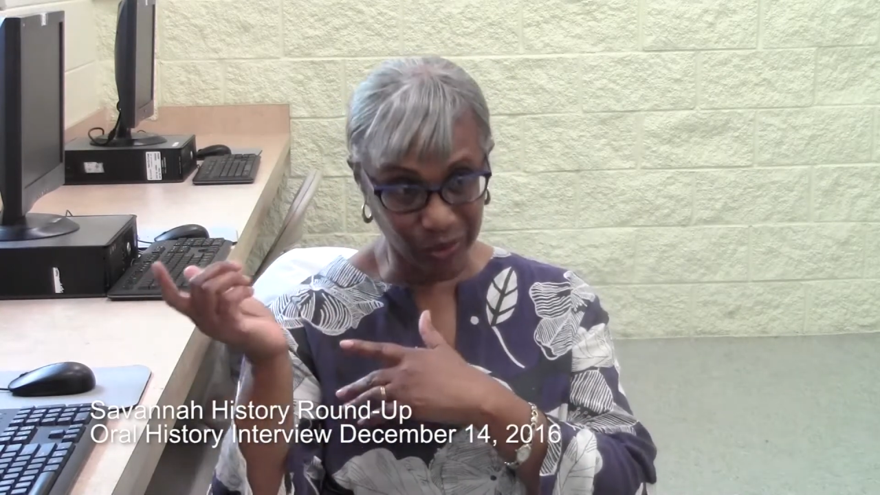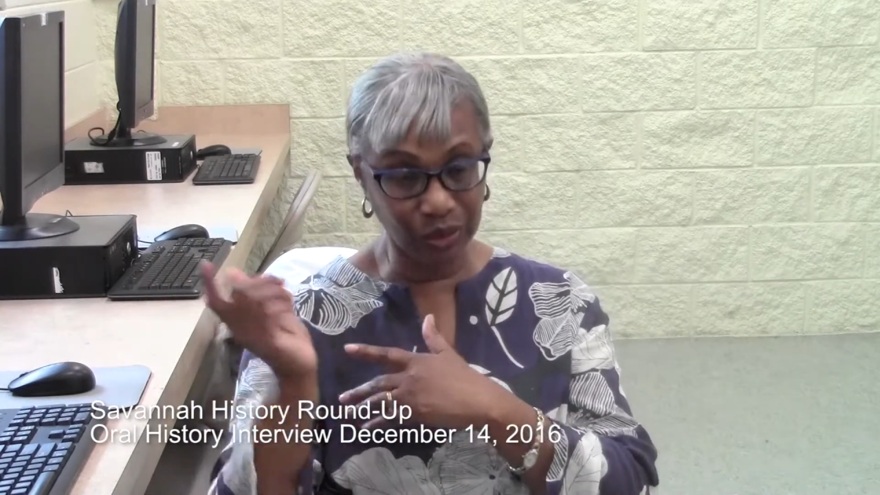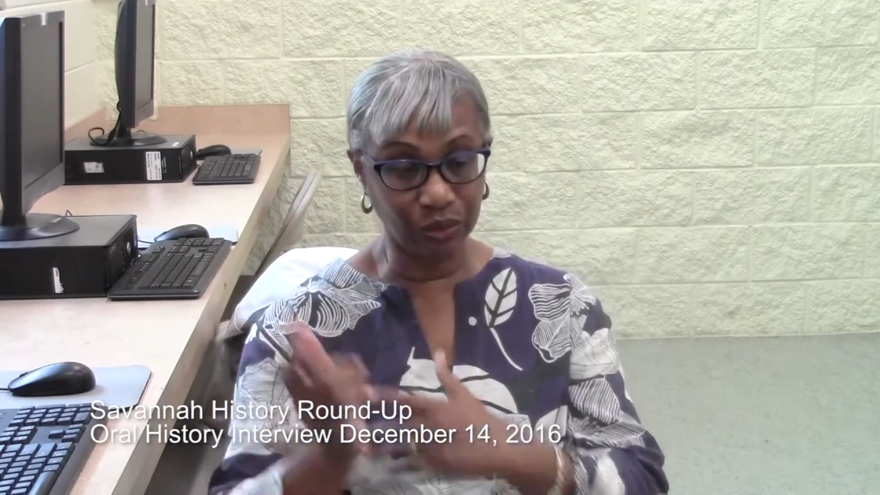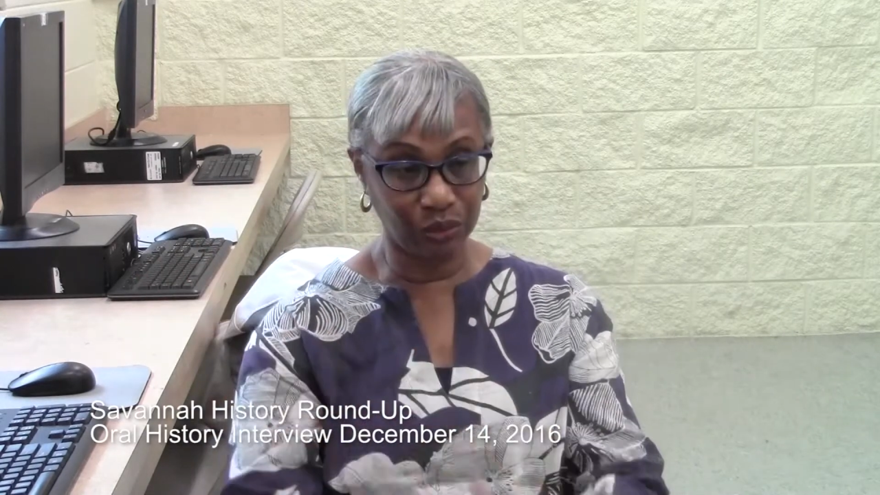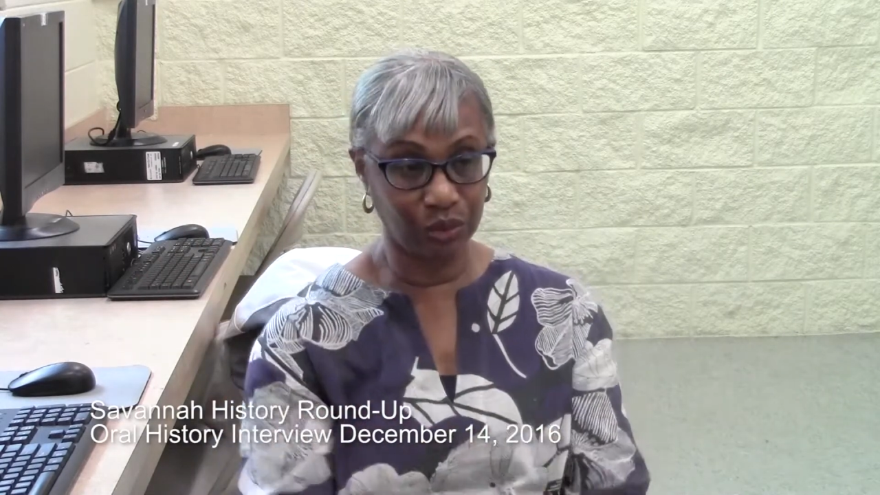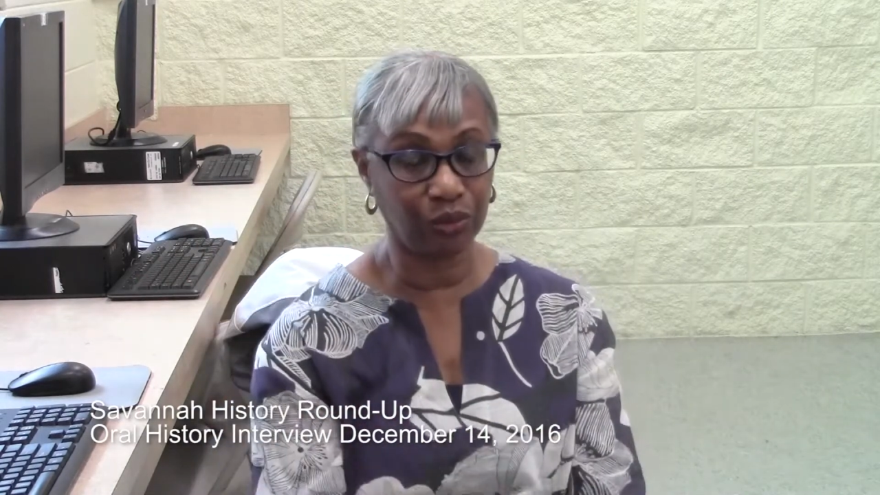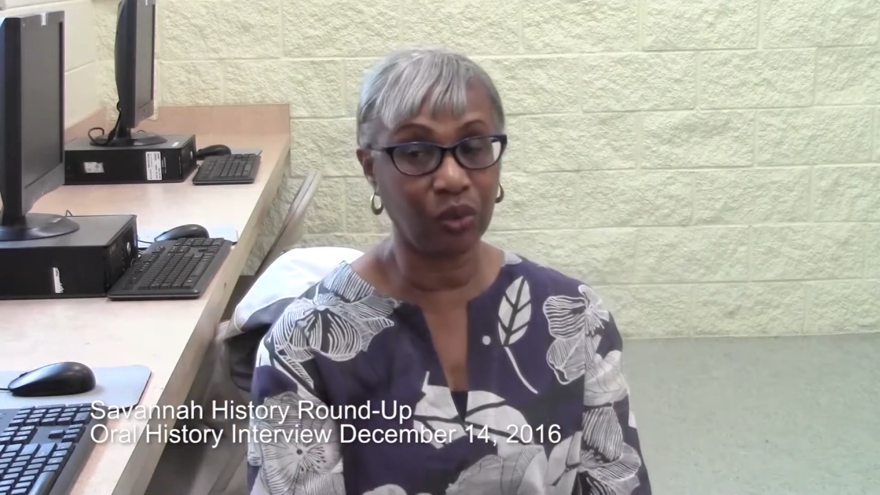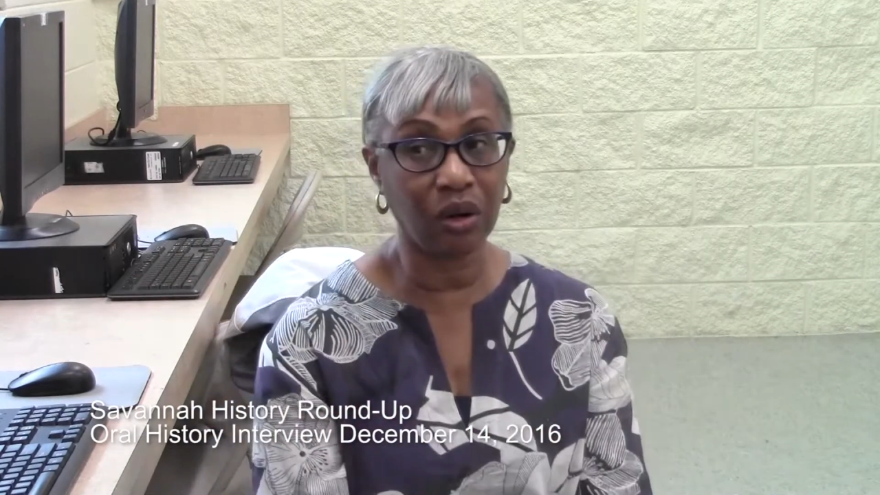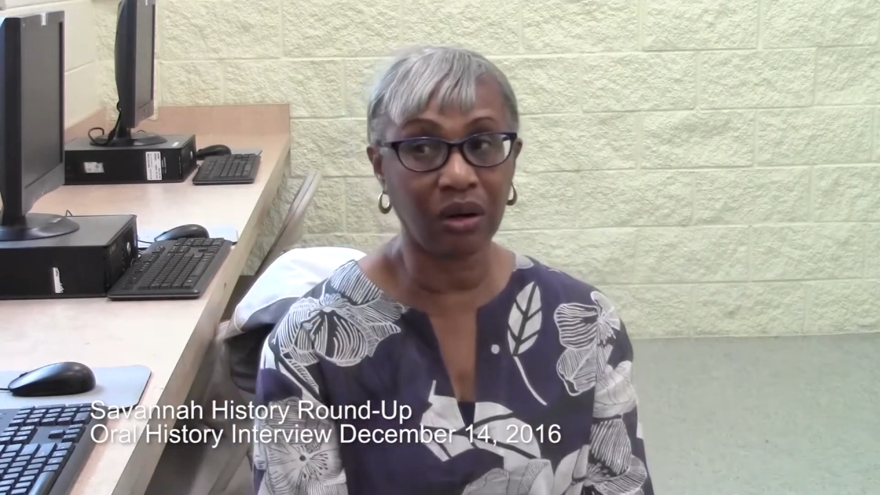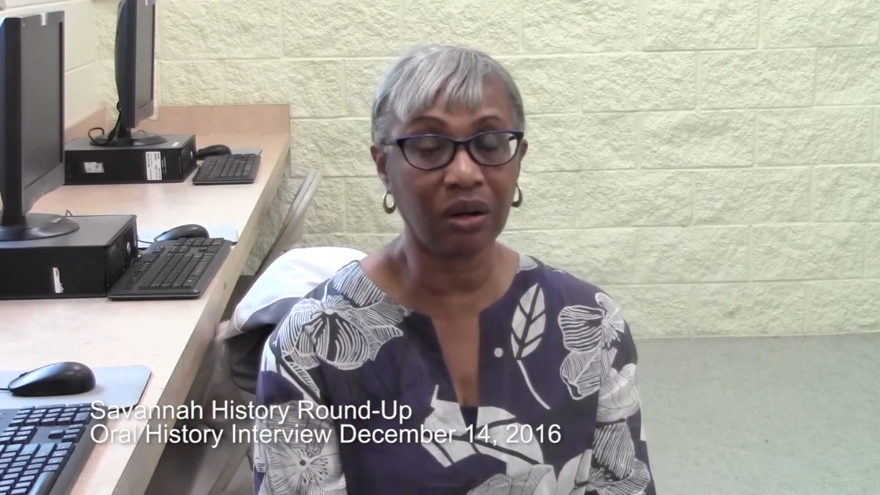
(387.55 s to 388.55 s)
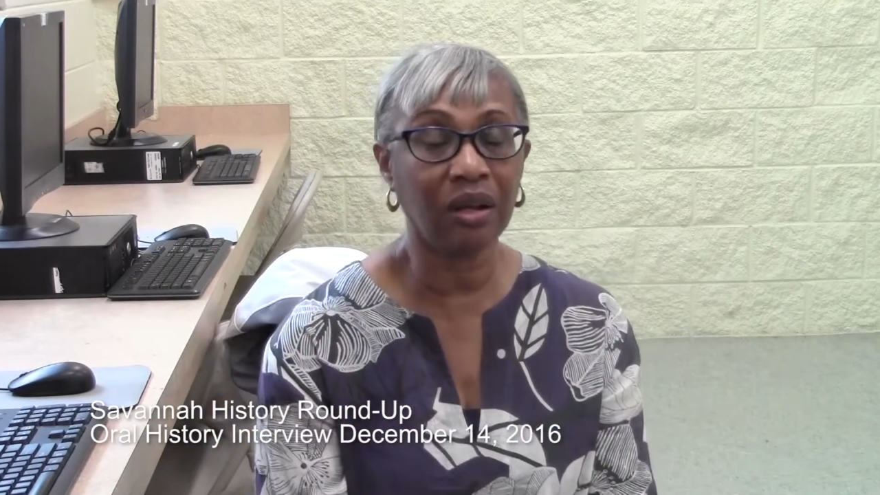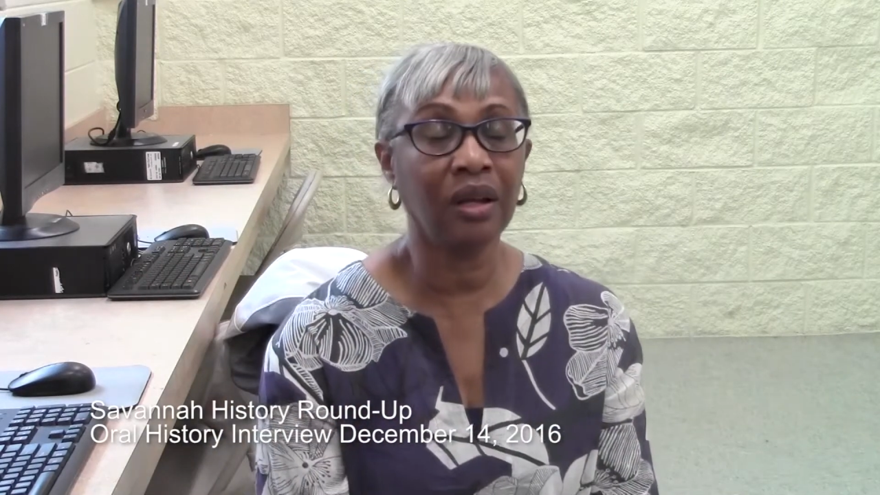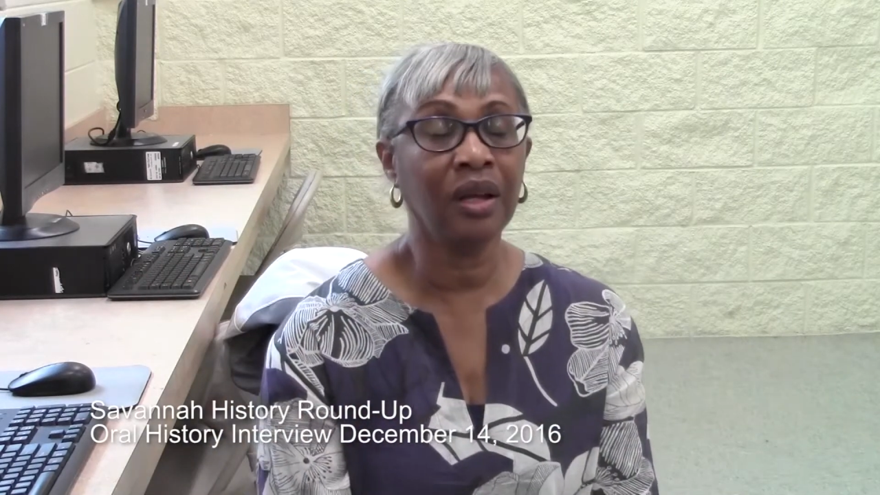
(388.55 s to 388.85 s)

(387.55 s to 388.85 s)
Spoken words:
to walk.